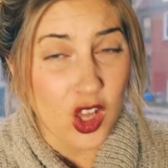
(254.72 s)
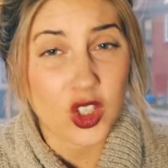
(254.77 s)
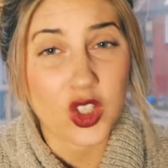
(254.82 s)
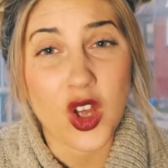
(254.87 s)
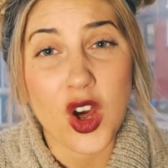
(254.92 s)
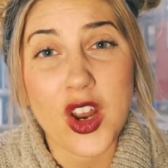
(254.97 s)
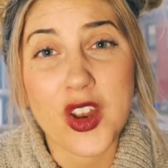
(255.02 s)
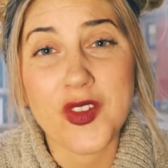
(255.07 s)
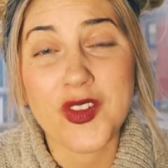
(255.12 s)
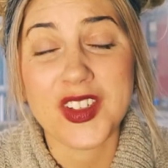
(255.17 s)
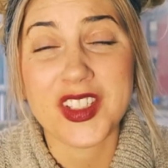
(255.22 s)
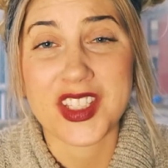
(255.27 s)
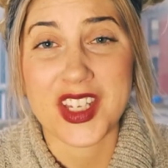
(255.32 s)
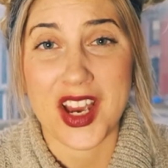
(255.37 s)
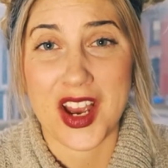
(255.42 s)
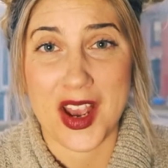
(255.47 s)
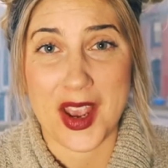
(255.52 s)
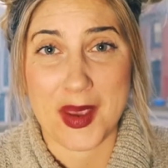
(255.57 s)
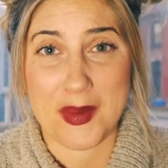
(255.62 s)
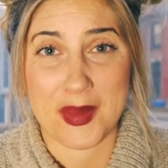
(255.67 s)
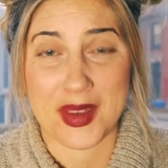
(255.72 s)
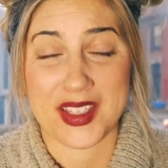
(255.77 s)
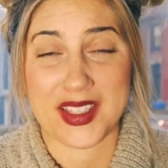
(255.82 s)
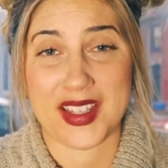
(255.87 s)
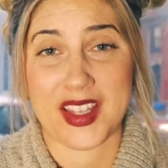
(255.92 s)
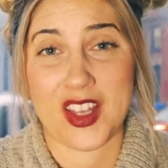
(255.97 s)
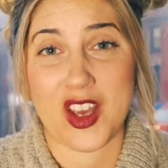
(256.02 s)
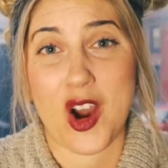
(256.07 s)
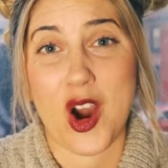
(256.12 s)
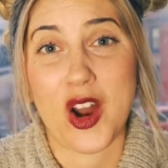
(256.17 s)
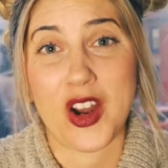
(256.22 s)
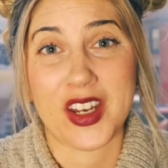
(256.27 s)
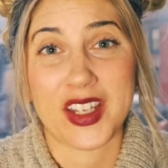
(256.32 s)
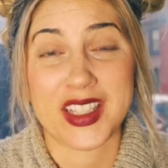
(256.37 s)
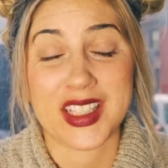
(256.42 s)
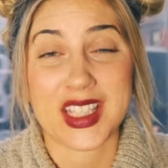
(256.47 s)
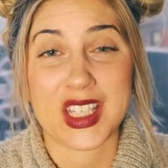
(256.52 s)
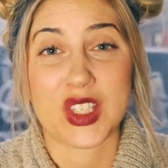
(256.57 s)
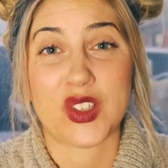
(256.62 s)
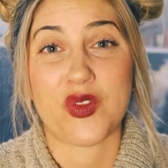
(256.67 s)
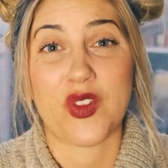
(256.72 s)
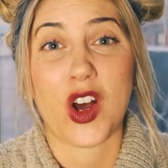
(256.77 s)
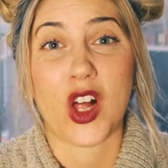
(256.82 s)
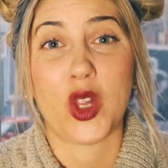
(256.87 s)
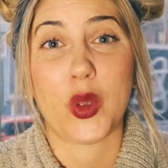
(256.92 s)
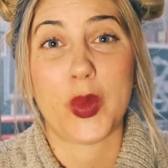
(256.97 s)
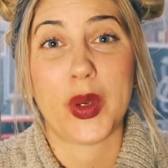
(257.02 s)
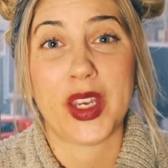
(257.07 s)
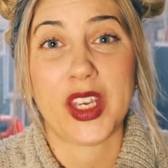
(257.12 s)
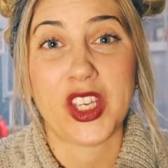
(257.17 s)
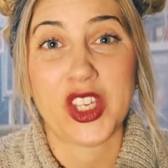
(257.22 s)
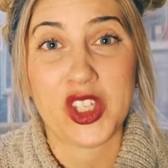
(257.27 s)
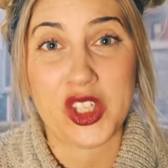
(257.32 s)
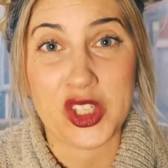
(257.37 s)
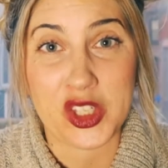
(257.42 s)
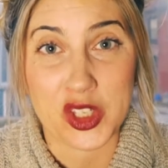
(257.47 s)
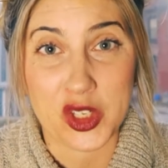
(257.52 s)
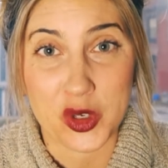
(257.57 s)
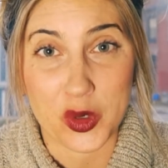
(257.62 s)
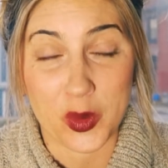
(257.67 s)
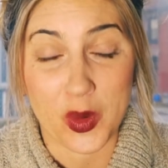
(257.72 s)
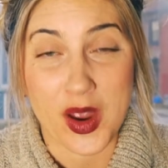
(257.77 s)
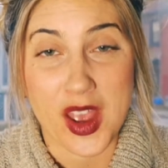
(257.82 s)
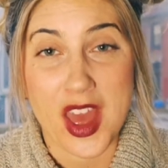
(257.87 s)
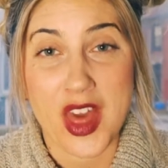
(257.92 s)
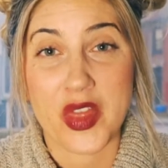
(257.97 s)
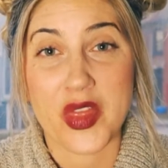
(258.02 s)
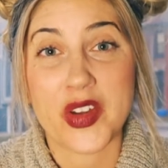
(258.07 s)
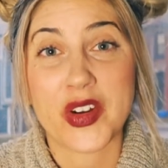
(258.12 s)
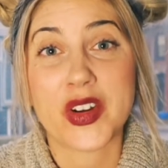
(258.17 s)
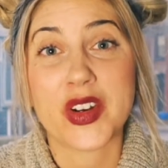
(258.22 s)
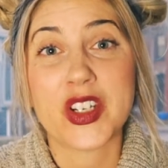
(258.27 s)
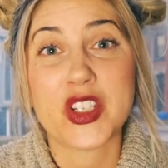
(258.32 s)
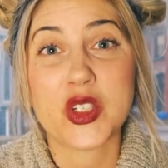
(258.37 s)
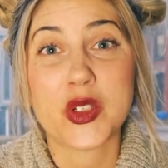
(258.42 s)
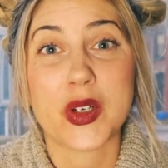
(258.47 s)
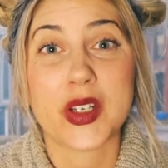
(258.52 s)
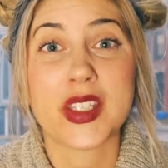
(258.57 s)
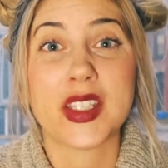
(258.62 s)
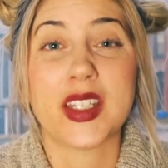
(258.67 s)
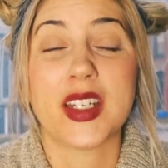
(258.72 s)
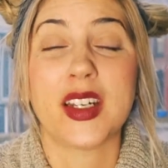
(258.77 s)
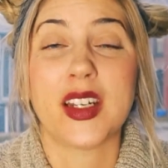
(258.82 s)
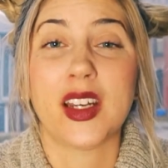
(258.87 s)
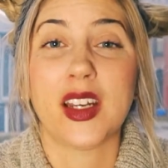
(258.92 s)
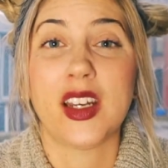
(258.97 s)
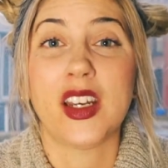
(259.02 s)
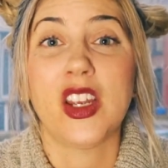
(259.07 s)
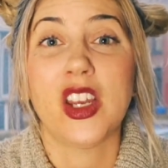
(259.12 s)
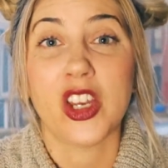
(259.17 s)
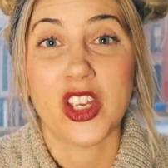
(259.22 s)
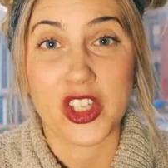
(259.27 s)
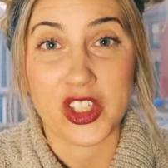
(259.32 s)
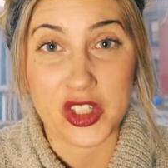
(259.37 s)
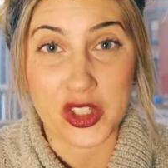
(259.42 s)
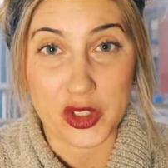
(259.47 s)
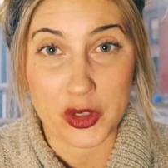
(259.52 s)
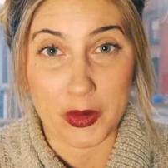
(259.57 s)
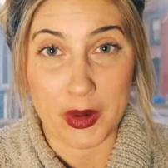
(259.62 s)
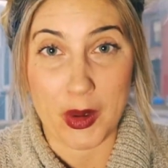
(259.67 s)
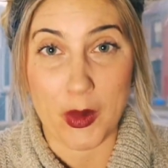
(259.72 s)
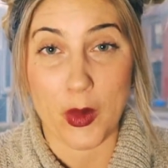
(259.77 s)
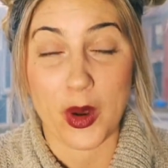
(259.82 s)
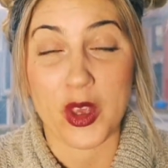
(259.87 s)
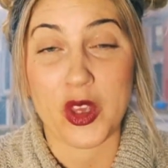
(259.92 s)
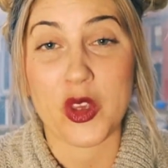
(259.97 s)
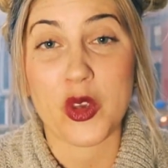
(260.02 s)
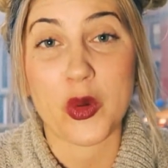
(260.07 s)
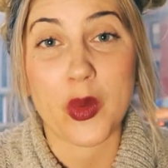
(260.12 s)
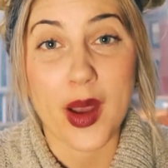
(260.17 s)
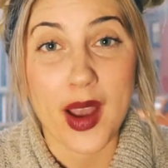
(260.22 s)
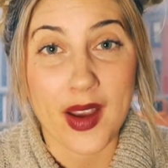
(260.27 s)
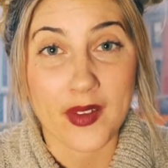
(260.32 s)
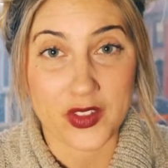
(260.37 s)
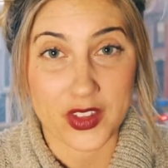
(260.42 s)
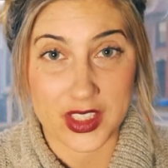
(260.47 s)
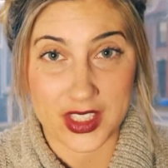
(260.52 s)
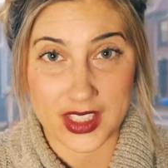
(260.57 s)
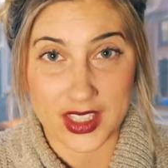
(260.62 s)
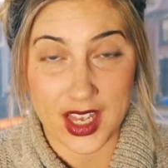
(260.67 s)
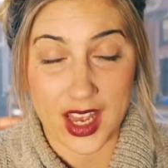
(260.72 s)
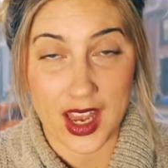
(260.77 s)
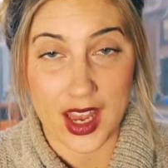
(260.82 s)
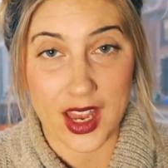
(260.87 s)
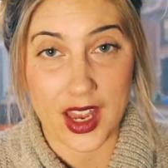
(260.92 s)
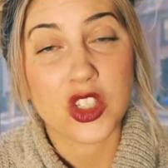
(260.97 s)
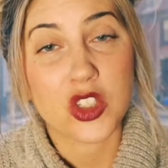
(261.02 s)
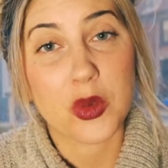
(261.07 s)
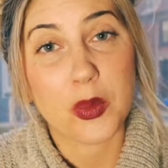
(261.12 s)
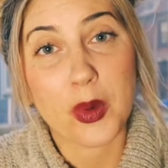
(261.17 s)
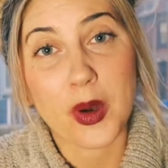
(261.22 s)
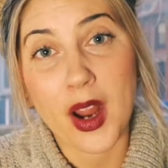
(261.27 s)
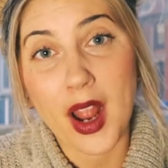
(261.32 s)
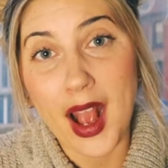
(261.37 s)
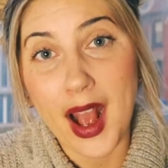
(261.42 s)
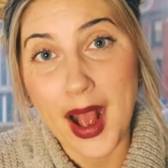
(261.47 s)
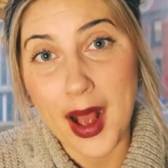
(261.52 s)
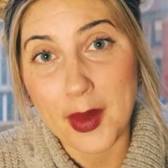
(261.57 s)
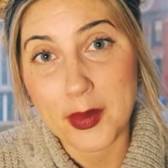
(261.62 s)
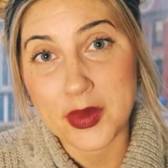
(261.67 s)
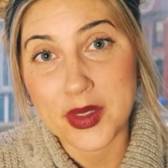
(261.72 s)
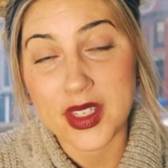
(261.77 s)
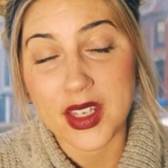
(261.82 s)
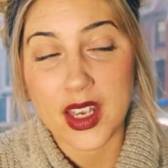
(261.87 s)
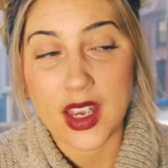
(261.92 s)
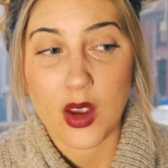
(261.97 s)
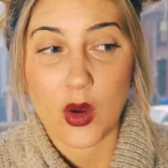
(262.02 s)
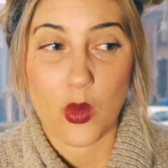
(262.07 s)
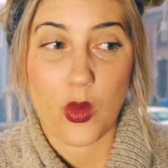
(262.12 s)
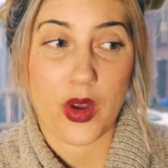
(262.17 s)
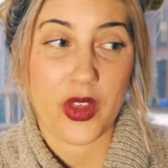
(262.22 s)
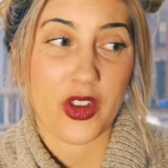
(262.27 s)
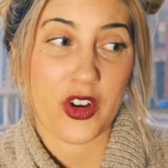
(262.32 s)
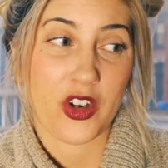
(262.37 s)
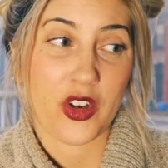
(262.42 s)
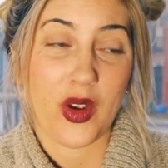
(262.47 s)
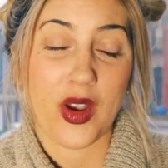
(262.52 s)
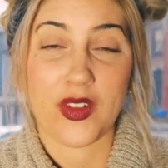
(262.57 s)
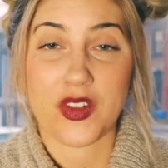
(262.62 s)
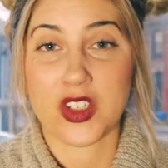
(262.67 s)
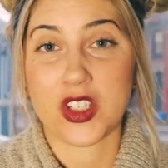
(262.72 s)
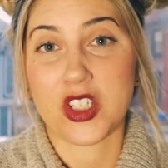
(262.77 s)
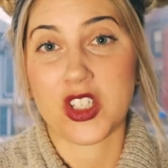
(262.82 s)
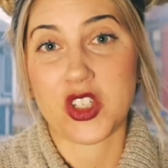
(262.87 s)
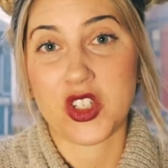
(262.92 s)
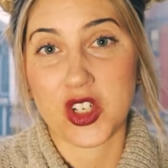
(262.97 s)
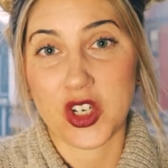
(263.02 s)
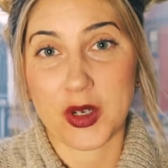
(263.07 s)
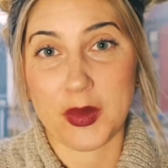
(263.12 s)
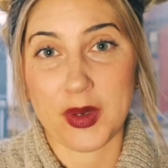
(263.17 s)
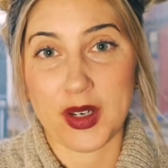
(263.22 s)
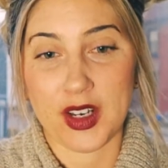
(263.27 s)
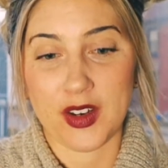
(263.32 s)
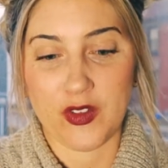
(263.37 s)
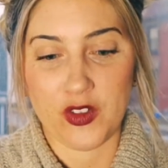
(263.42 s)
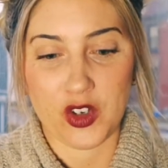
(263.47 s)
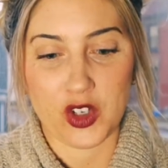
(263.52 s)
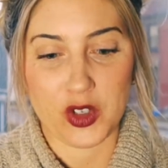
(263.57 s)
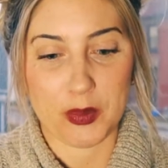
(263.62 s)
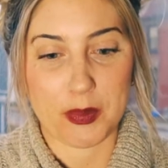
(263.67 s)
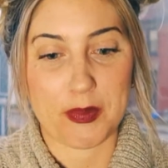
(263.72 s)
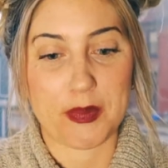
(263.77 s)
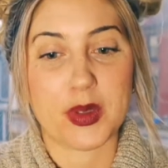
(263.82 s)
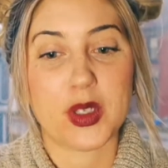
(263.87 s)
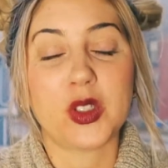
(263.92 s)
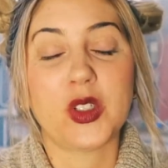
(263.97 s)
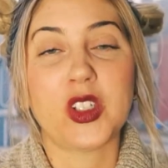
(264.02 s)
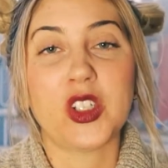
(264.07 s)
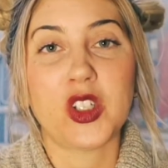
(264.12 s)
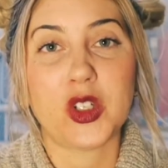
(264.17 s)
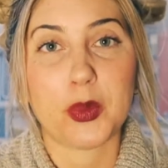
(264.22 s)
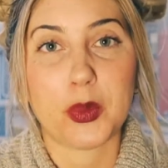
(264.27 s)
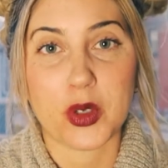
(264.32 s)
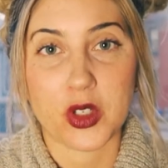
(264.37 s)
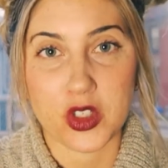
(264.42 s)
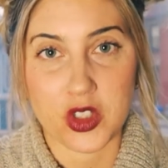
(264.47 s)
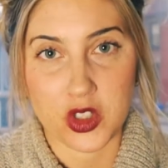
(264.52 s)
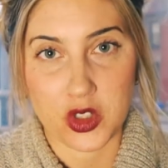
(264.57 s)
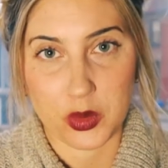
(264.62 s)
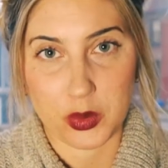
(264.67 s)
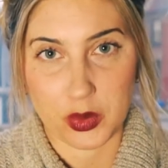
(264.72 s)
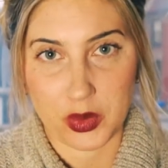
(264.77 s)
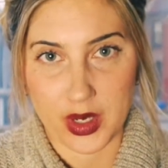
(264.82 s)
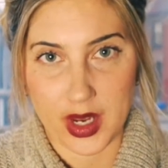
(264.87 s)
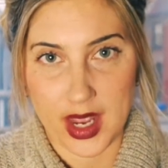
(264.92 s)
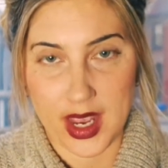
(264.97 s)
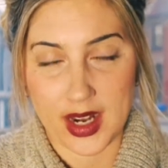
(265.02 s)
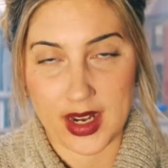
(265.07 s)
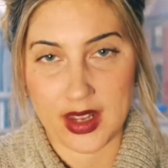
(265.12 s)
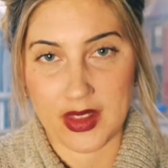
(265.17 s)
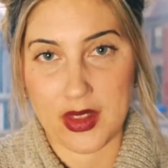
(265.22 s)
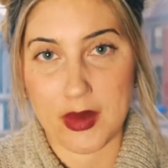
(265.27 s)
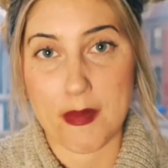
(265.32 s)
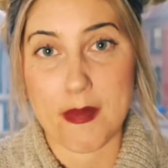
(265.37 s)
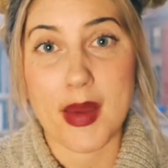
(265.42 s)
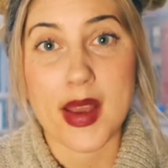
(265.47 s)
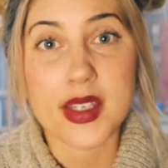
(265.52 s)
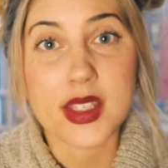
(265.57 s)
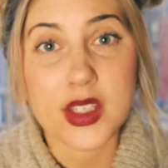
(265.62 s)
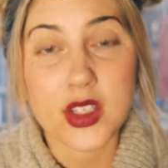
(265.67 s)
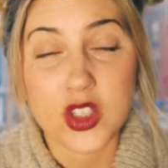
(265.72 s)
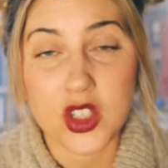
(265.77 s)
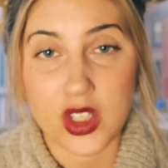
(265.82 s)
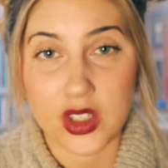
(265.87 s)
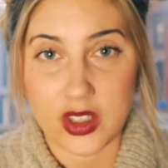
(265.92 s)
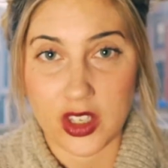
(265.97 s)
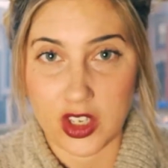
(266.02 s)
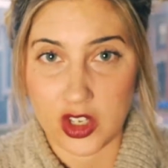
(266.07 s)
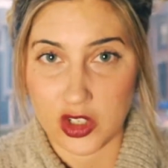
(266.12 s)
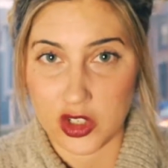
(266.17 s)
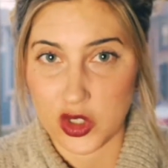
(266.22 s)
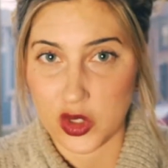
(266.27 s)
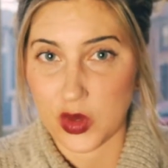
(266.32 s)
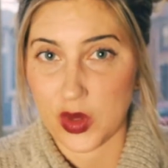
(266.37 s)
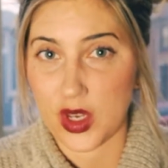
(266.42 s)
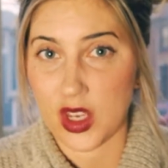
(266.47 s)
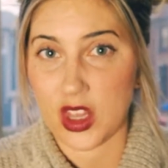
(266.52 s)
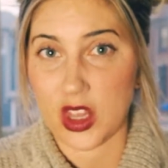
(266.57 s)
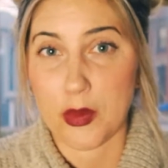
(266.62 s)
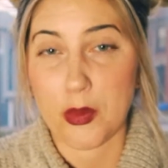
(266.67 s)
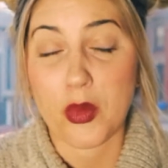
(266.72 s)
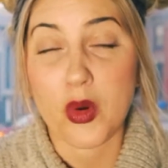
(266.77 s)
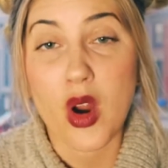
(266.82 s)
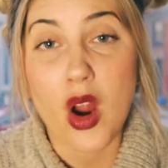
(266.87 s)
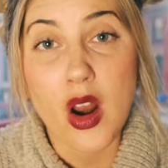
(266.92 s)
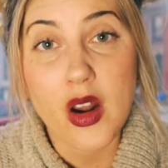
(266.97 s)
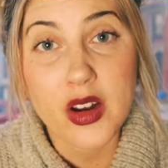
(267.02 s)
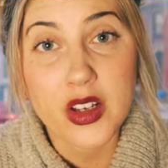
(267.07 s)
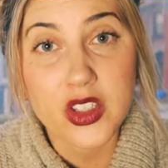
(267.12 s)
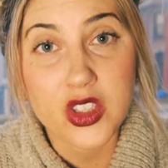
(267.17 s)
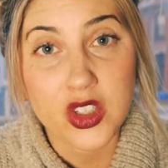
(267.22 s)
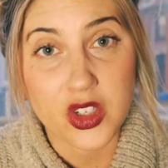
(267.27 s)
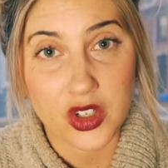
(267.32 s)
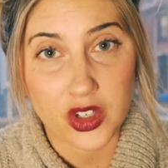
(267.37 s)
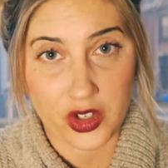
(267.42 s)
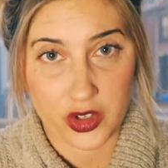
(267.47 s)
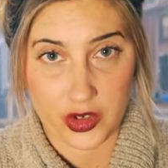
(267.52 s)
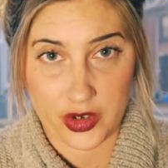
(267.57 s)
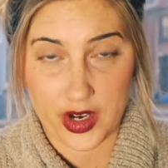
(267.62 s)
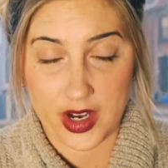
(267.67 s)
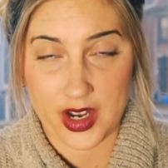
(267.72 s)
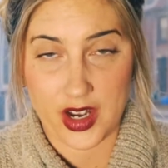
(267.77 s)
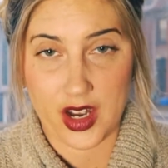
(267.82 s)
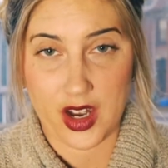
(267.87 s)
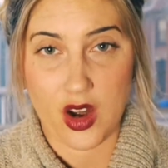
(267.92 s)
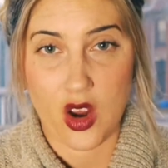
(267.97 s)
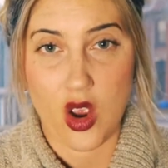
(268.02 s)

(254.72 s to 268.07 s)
a lot of the time is that the audience is following you. They're interested in you and what you have to say. So perhaps whether you have to determine if you're building your personal brand and the messaging that you're doing and the products you're creating,